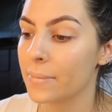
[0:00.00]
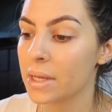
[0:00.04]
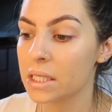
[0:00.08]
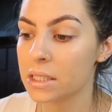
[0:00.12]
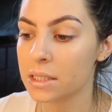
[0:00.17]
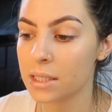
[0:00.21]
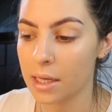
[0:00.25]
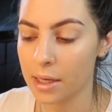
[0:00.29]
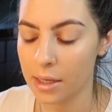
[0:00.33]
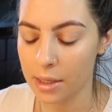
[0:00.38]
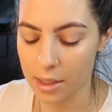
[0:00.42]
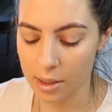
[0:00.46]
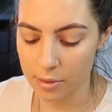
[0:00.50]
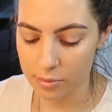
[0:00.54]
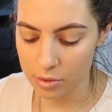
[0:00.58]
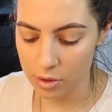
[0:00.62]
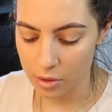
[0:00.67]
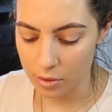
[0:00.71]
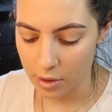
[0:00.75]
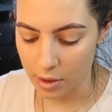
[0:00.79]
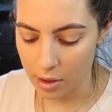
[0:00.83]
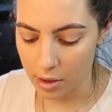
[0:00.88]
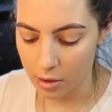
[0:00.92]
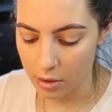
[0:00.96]
signing up
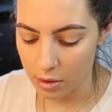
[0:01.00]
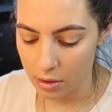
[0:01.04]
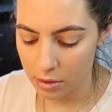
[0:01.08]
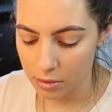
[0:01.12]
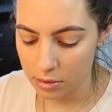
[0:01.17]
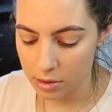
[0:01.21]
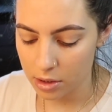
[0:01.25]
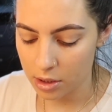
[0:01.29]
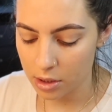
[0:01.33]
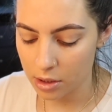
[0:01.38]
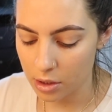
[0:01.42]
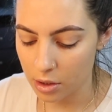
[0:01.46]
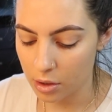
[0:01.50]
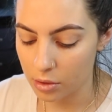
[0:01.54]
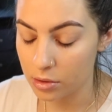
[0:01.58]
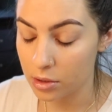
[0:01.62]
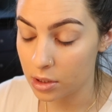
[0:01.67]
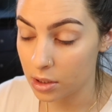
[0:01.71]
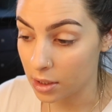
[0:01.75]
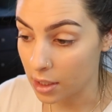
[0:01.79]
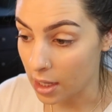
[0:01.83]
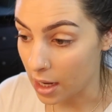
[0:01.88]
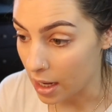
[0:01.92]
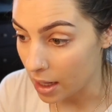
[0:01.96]
to go
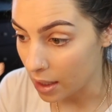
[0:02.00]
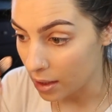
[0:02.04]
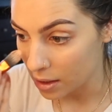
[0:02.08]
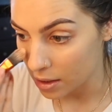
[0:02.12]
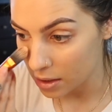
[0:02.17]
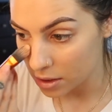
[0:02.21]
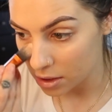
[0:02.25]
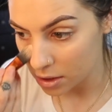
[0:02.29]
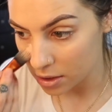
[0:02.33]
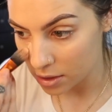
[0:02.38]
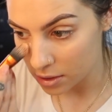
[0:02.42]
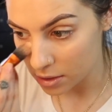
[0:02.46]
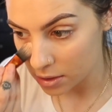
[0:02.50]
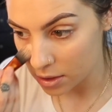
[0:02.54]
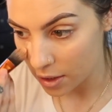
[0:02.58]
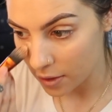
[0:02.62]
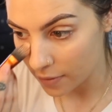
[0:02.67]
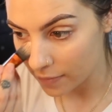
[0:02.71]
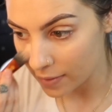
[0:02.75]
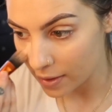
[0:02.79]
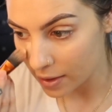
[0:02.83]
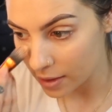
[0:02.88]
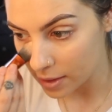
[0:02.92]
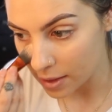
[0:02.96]
to college and
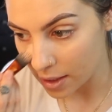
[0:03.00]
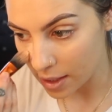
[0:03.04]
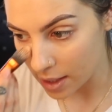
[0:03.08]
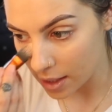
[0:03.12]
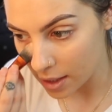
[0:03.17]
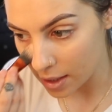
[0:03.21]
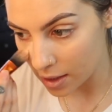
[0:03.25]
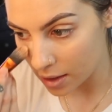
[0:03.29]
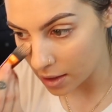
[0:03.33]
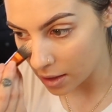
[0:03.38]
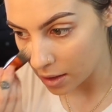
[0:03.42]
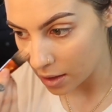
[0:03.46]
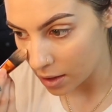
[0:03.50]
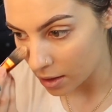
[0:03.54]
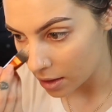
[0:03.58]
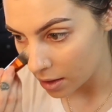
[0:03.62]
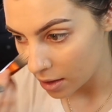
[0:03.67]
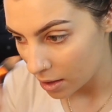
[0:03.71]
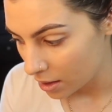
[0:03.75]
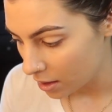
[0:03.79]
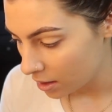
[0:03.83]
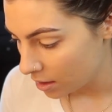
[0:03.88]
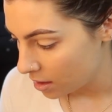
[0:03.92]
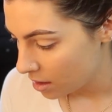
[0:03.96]
stuff like that.
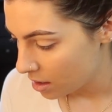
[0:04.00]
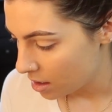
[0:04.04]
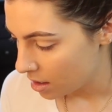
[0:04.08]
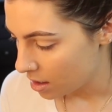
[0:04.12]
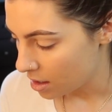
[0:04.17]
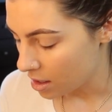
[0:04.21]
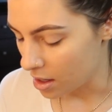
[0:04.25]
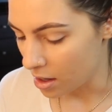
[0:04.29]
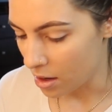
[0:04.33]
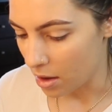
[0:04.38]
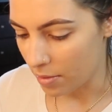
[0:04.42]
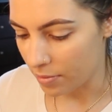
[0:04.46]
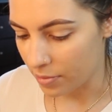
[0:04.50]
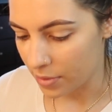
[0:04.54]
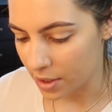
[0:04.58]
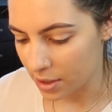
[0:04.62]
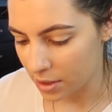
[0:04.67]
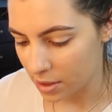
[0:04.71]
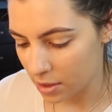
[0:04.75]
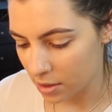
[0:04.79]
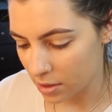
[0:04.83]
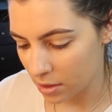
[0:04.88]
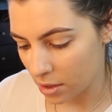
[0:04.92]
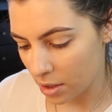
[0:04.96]

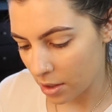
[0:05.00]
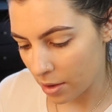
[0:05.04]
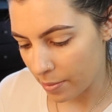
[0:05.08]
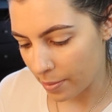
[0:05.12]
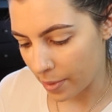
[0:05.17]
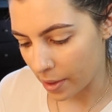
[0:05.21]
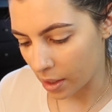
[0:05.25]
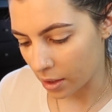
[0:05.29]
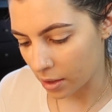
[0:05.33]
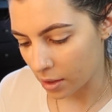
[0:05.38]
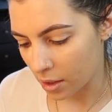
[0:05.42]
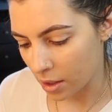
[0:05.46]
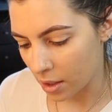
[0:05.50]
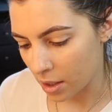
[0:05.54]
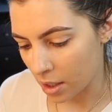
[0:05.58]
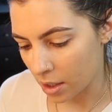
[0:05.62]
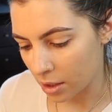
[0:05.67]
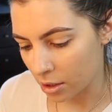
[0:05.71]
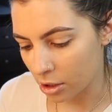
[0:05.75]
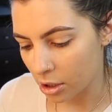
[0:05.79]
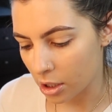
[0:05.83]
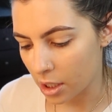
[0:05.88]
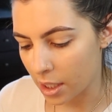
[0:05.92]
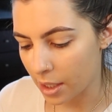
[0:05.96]
This is the Becca
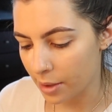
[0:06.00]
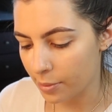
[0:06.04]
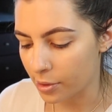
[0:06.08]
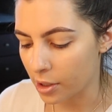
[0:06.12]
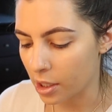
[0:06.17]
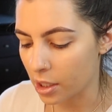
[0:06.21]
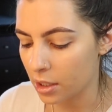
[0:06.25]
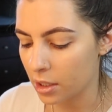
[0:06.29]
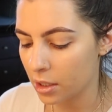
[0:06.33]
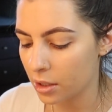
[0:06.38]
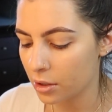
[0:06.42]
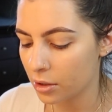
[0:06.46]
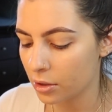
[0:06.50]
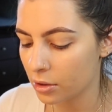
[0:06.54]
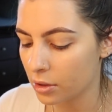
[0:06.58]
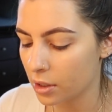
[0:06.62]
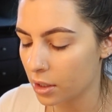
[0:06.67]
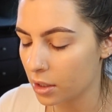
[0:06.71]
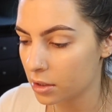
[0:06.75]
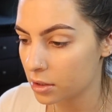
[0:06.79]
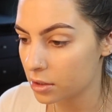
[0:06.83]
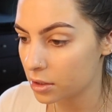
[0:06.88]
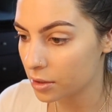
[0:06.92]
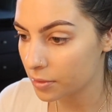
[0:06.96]
under eye brightening
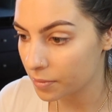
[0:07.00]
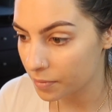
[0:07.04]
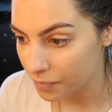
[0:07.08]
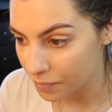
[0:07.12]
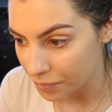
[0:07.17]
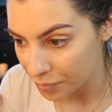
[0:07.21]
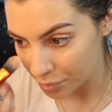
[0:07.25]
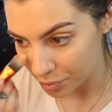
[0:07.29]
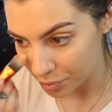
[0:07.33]
corrector.